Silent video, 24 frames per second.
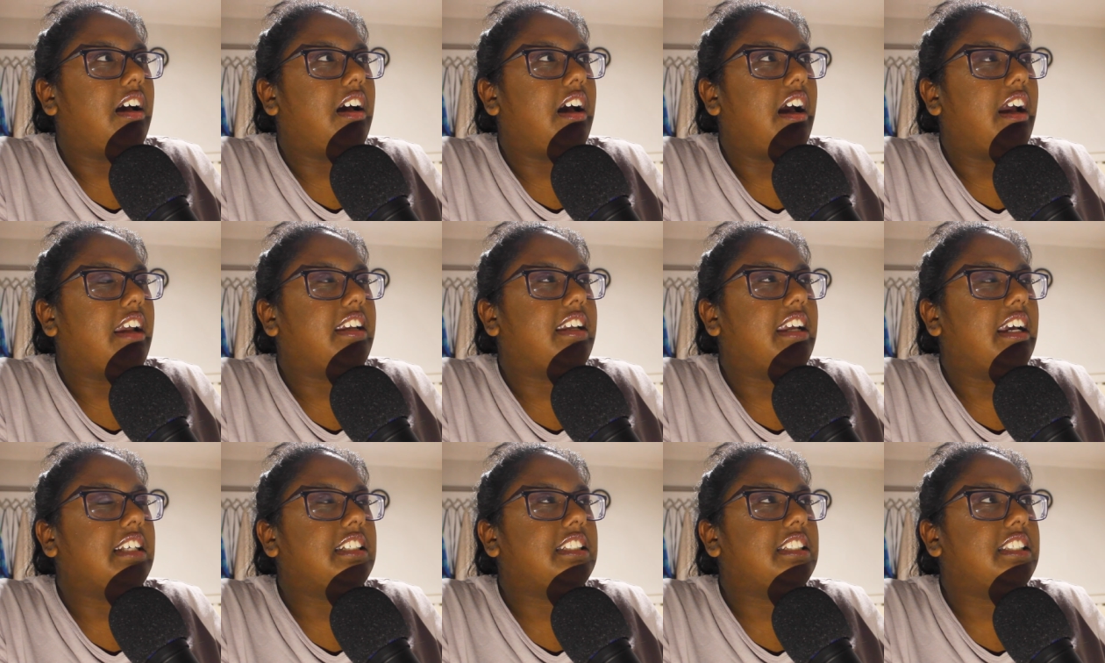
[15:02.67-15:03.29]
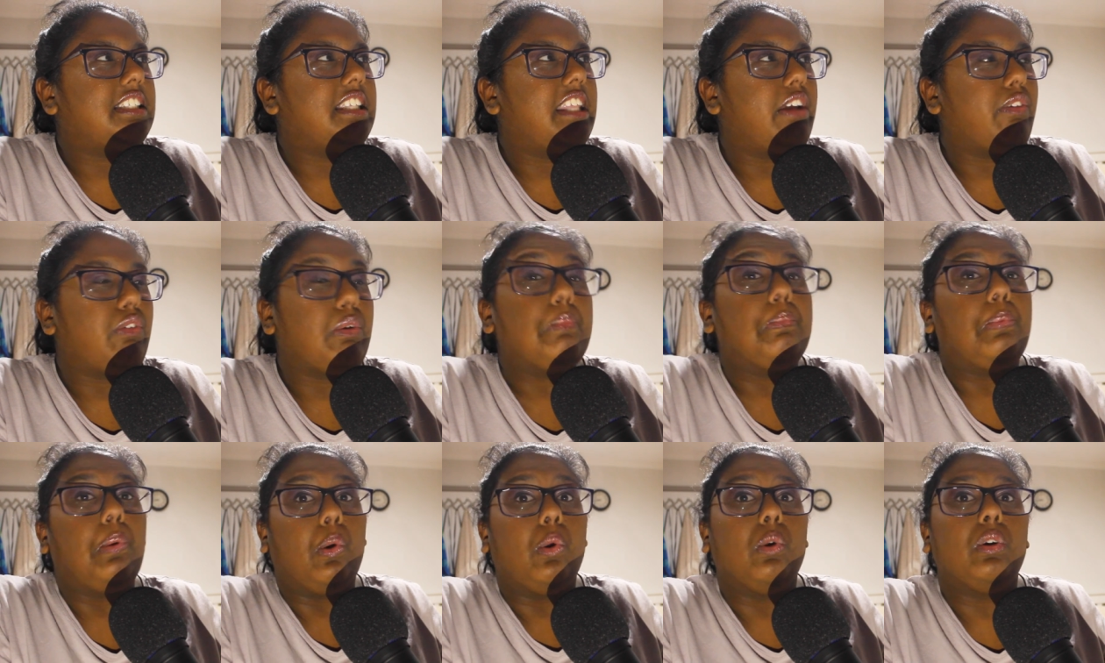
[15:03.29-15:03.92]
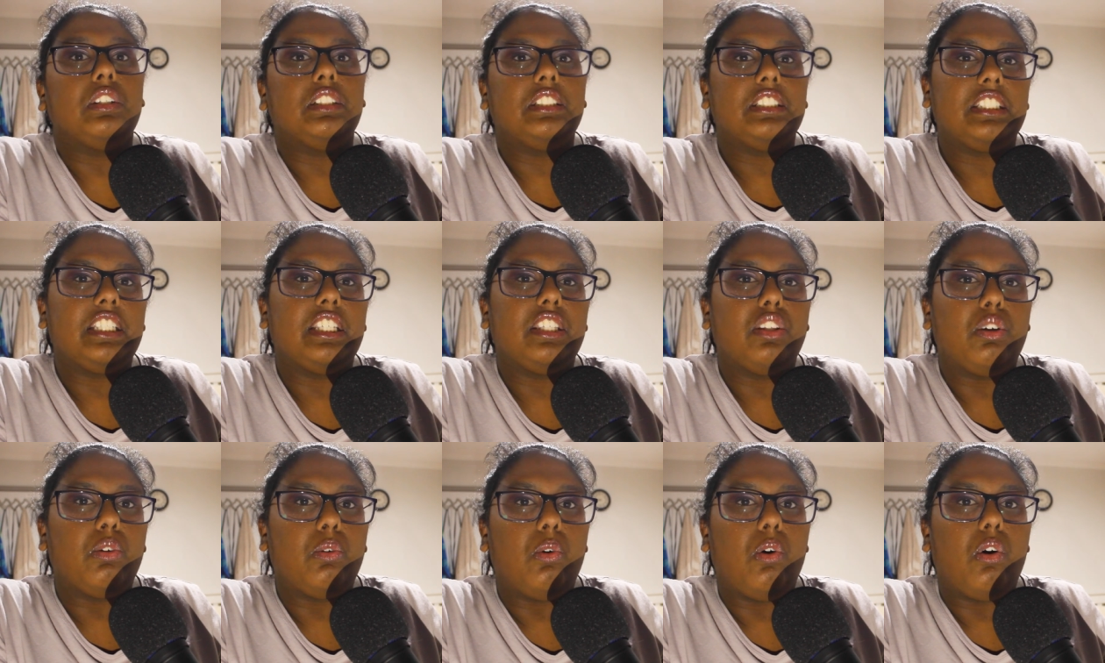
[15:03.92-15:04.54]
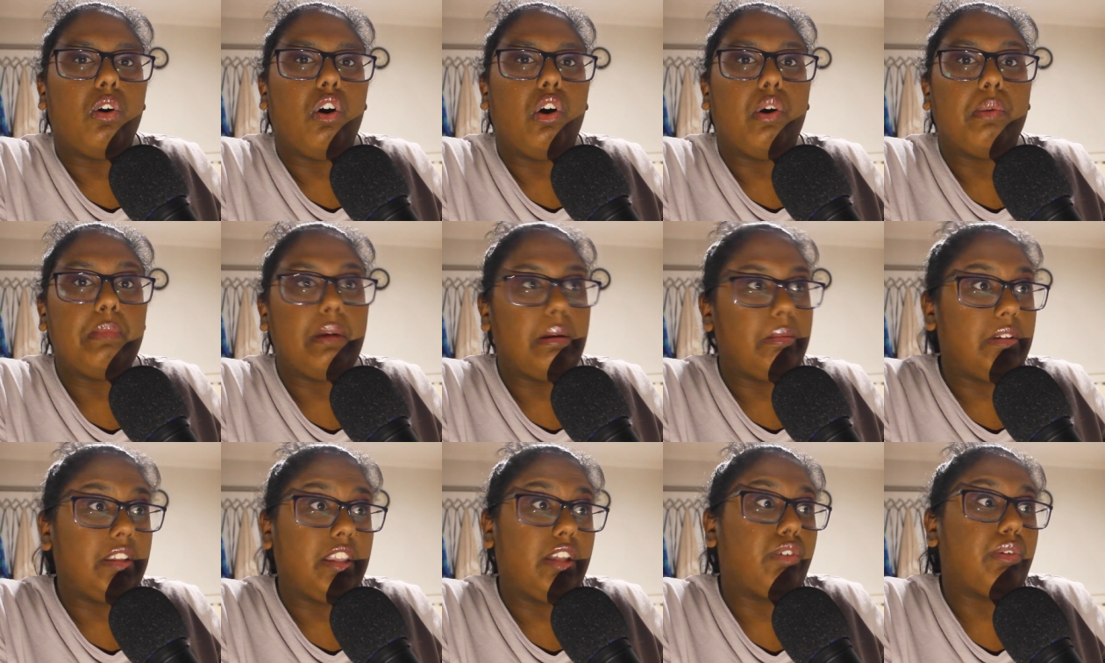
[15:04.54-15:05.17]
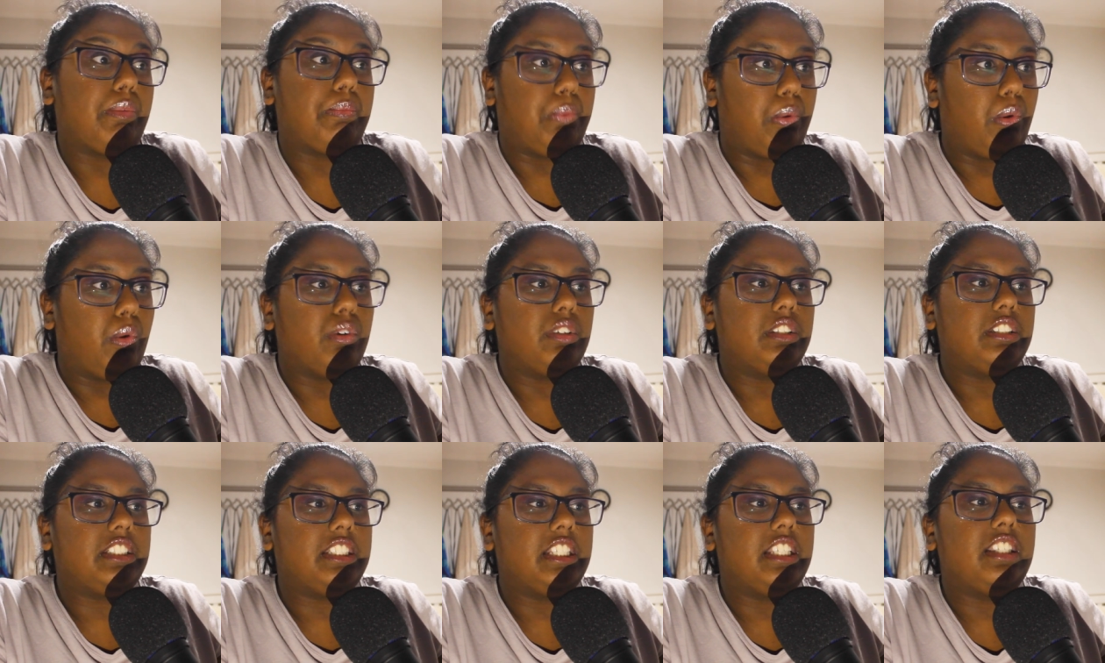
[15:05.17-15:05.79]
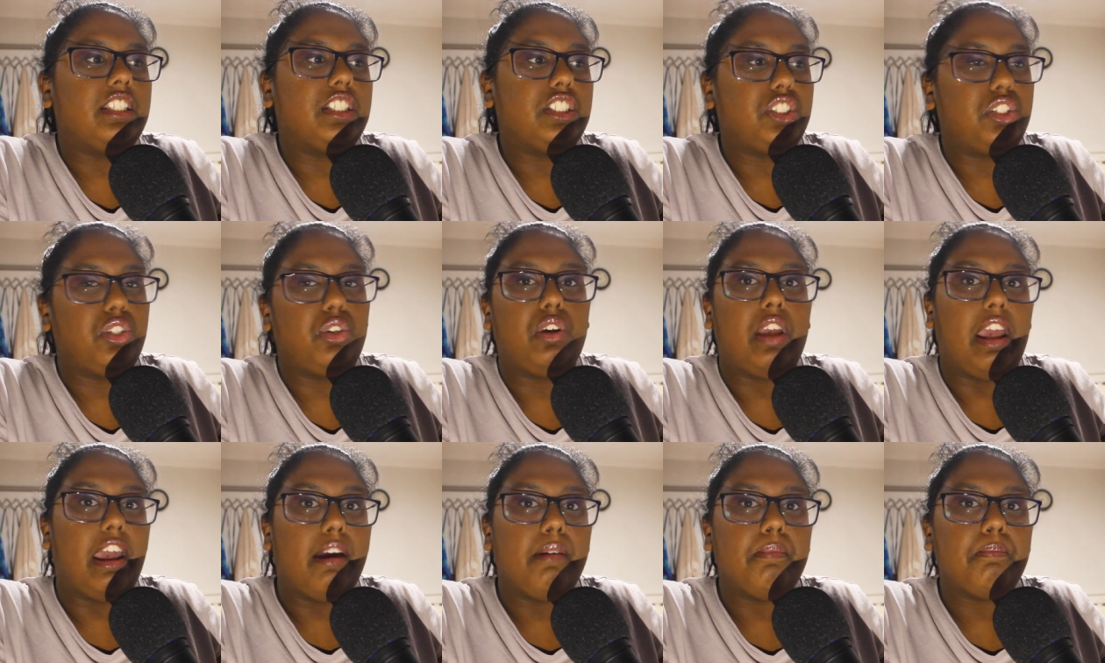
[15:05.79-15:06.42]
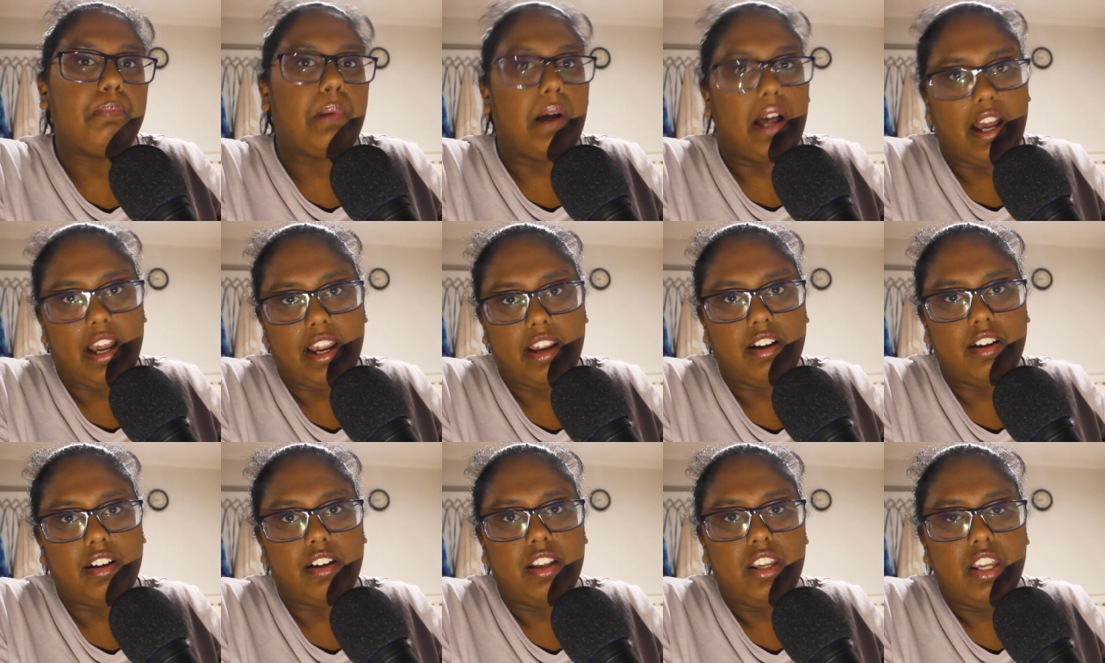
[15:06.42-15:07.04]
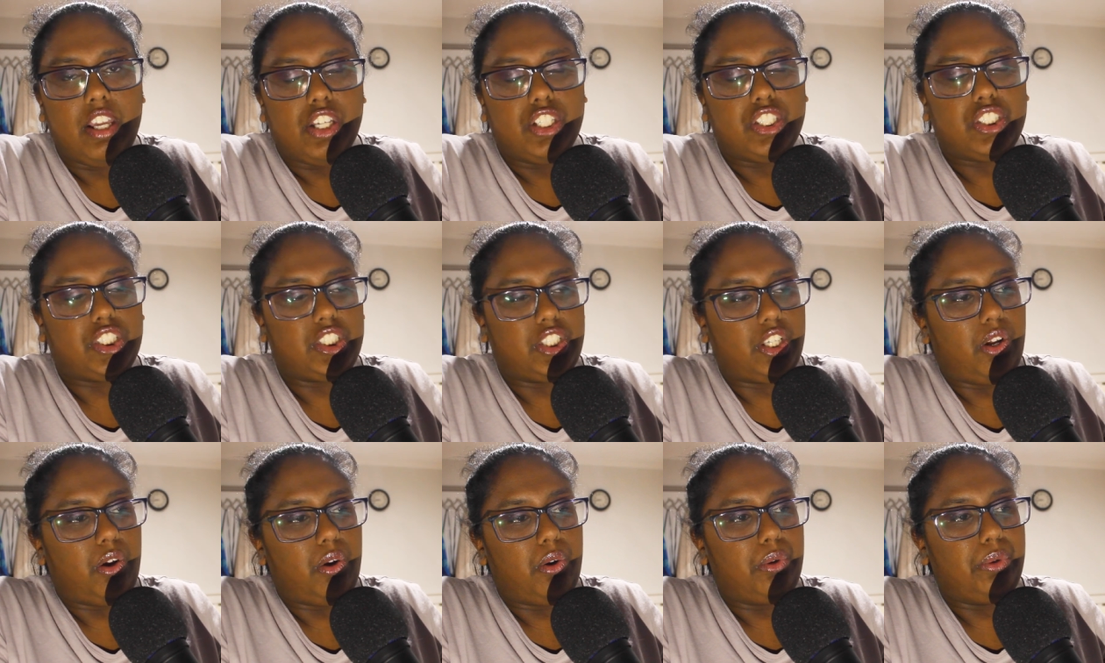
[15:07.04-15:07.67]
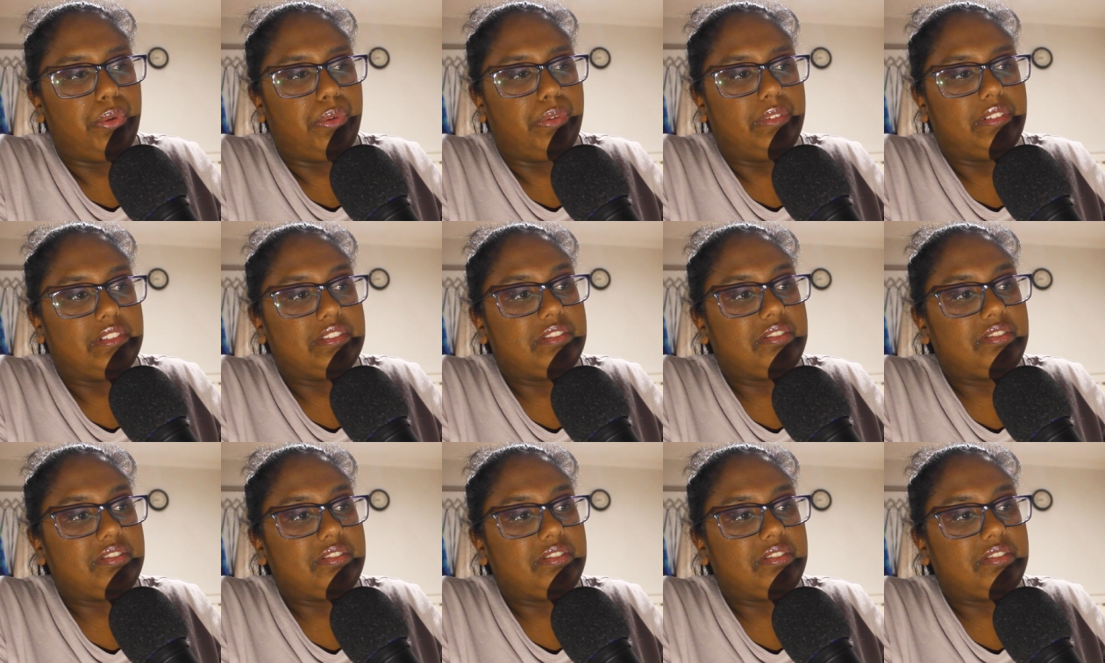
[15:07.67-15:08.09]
I guess, their importance in the war, or maybe their importance in this new empire. So,